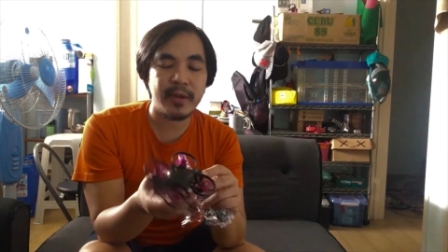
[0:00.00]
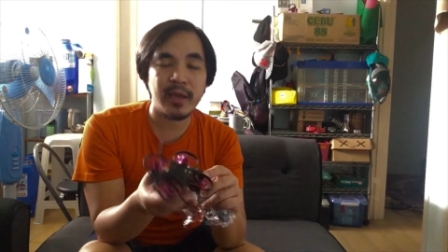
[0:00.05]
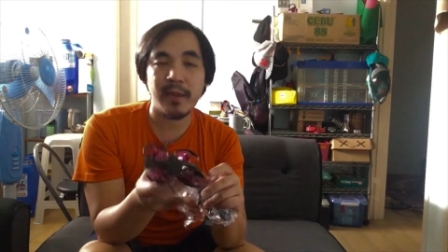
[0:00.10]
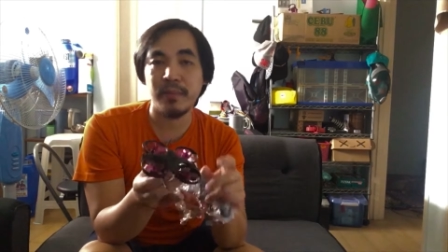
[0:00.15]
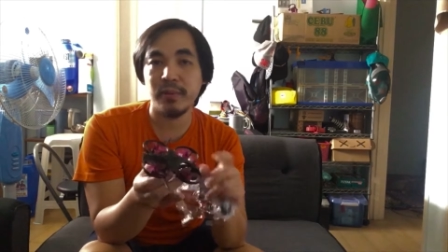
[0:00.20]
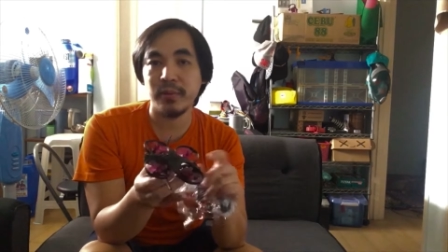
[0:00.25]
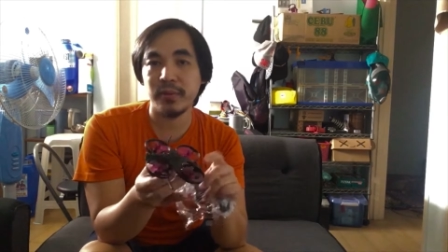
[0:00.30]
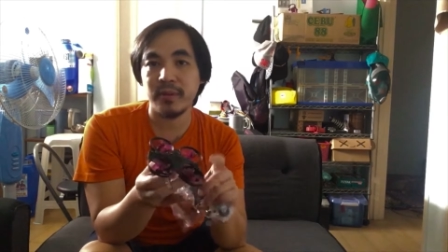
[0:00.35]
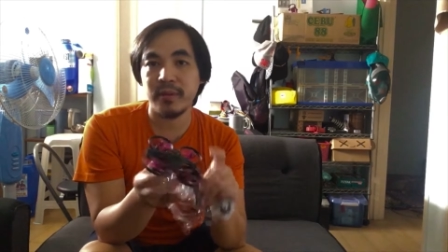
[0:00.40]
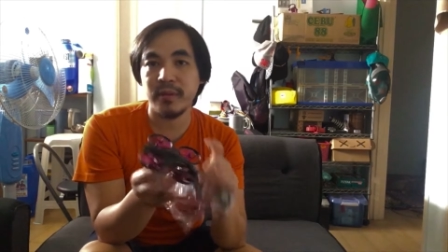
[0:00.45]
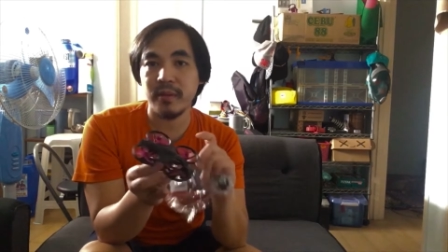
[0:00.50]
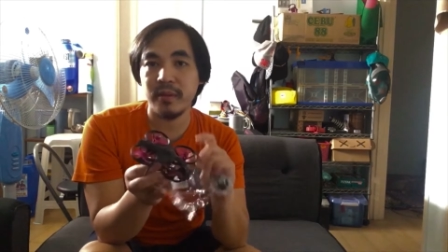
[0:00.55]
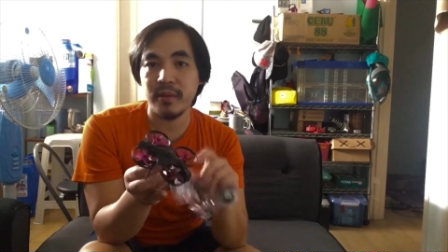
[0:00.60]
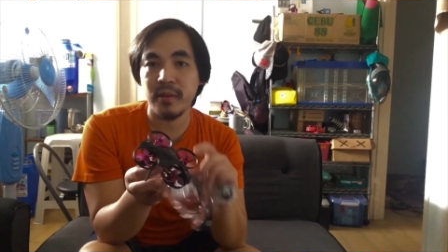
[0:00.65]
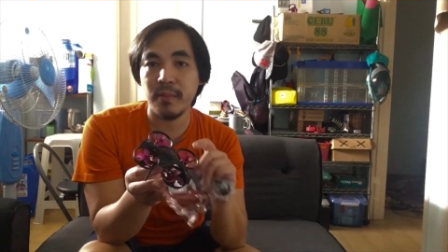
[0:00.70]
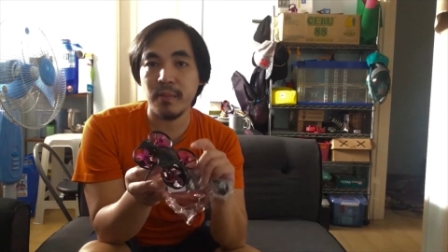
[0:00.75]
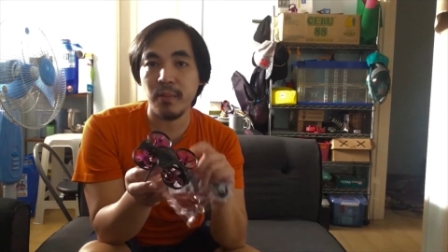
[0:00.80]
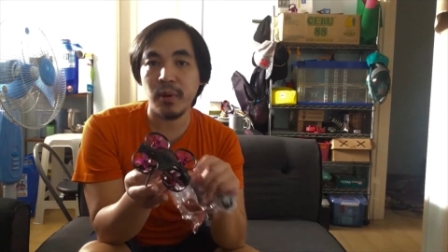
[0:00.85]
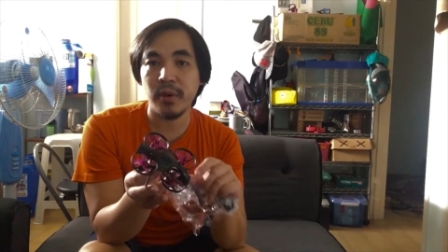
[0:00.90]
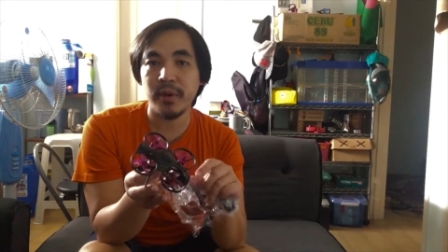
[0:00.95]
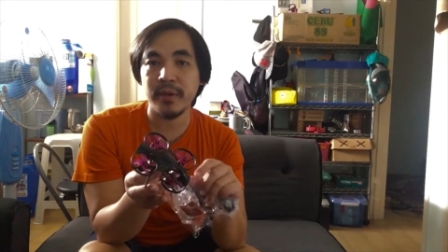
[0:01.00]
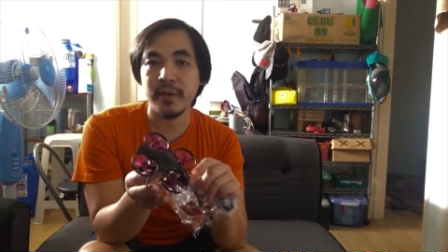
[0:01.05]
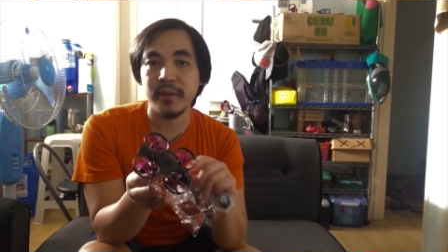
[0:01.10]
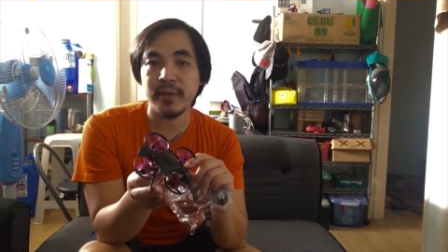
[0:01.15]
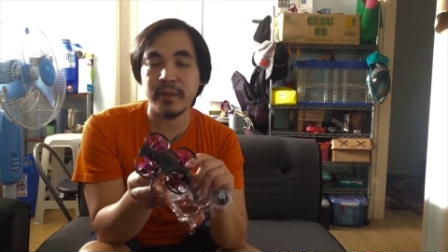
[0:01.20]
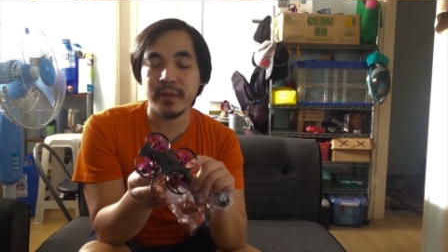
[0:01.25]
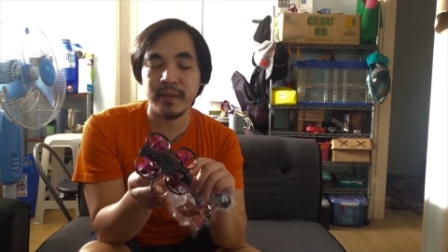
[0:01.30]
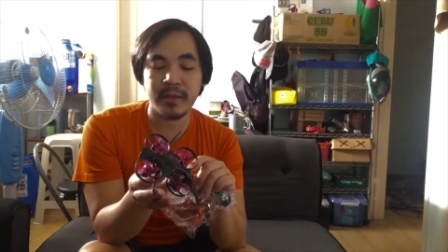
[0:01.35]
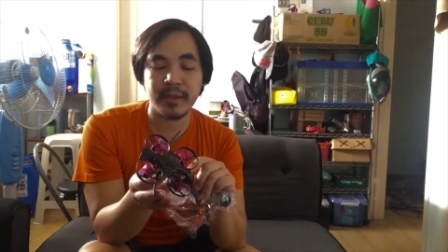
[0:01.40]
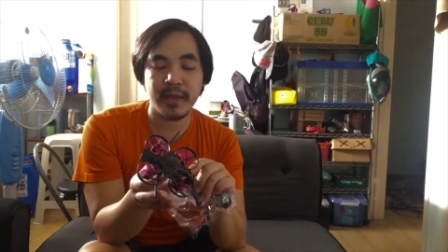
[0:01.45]
I put
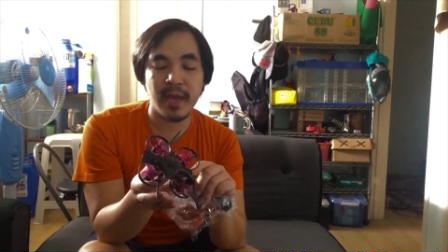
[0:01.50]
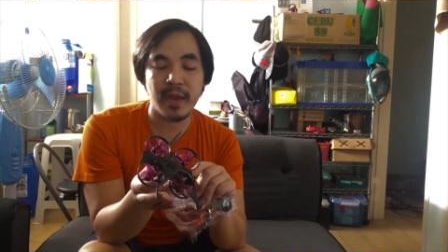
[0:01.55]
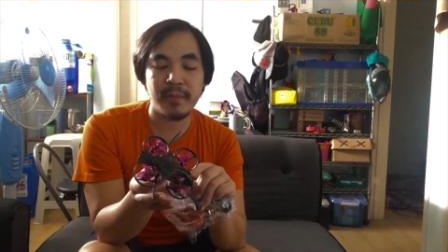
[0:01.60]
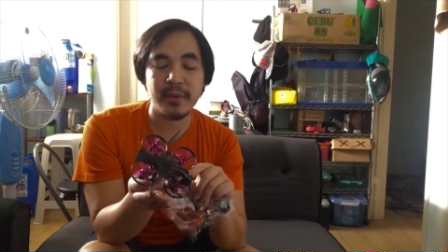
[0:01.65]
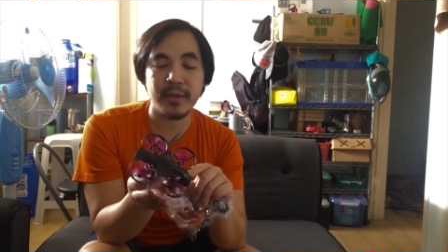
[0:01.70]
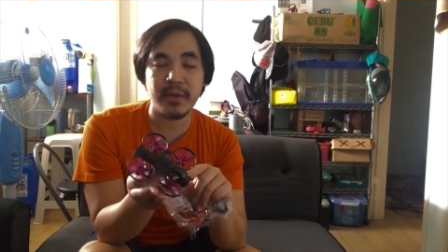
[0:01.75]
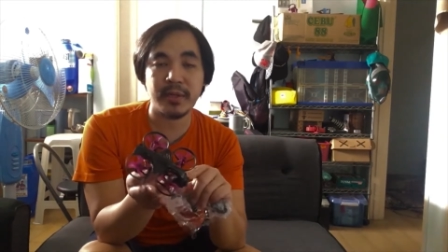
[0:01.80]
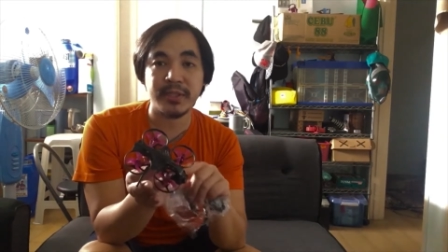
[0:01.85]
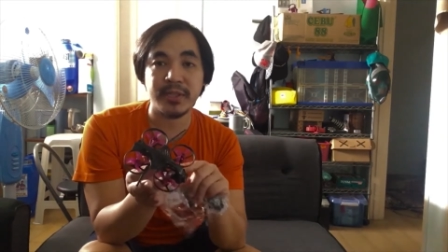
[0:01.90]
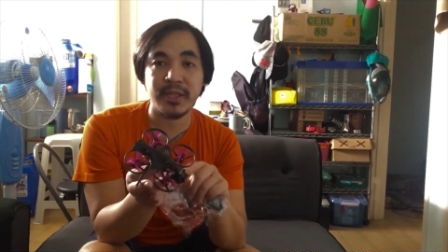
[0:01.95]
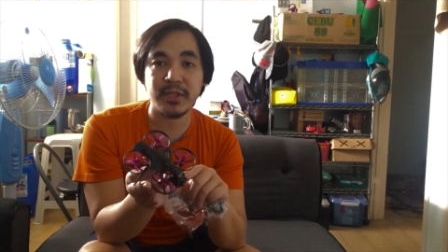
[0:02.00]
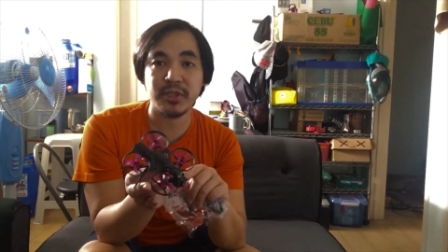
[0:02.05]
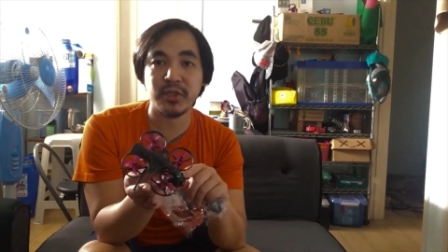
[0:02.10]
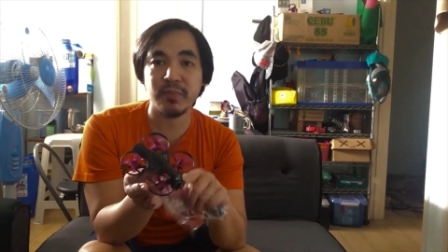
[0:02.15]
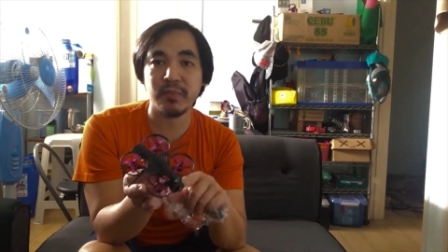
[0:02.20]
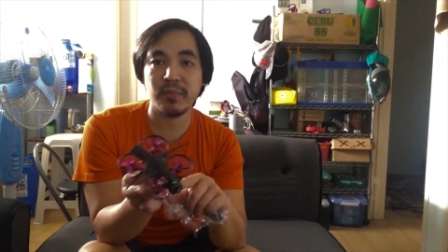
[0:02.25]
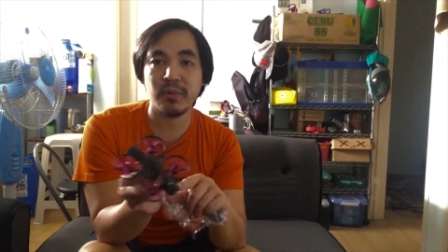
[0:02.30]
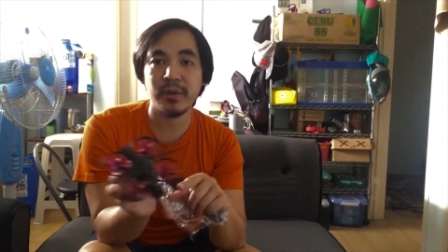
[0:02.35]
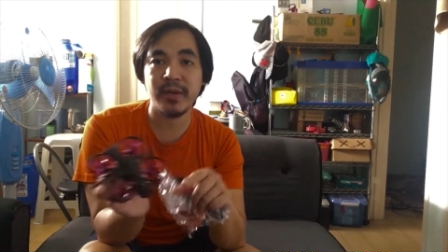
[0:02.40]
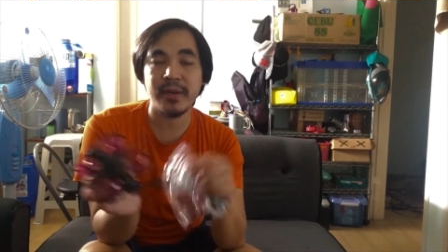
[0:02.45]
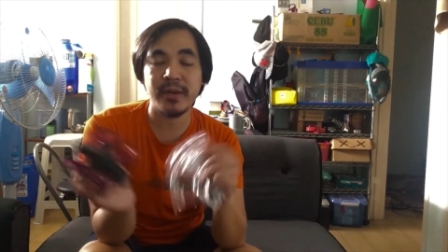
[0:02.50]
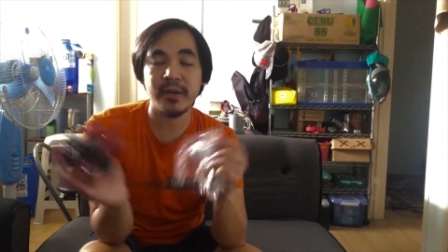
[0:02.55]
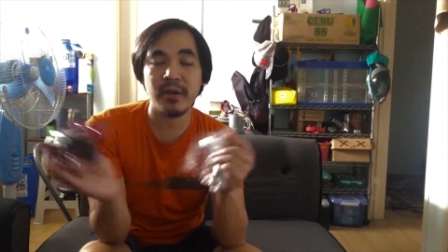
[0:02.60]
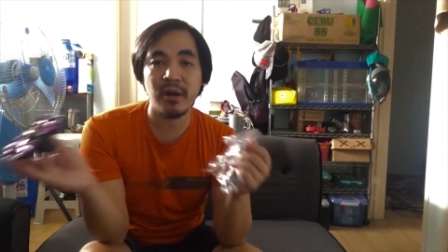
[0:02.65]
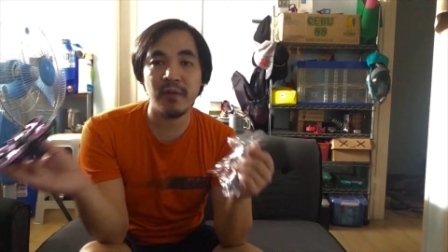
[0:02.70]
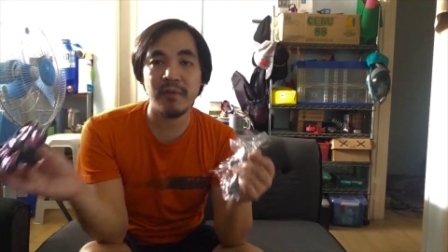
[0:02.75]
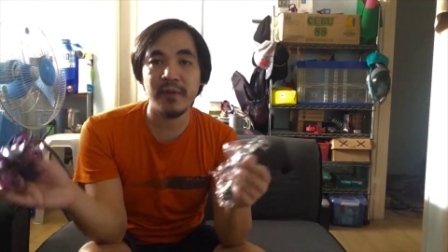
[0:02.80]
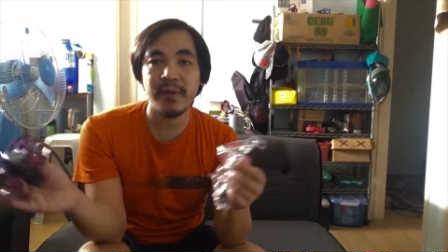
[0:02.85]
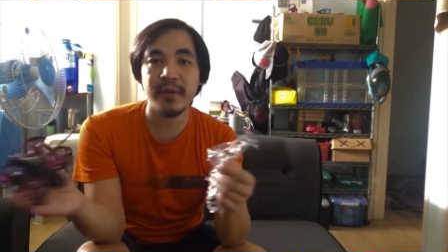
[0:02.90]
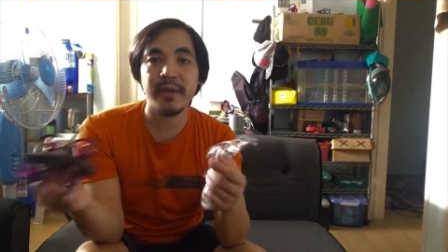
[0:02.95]
the camera sensor board in the
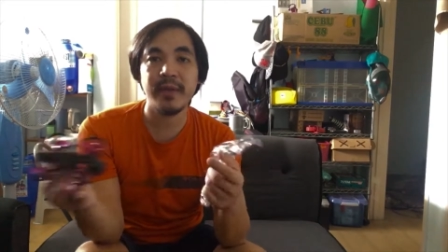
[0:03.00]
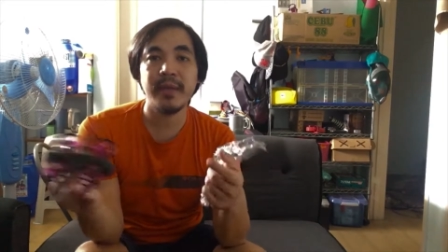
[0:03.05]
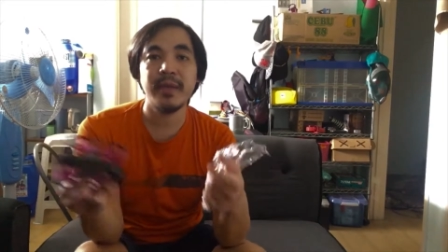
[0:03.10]
oven,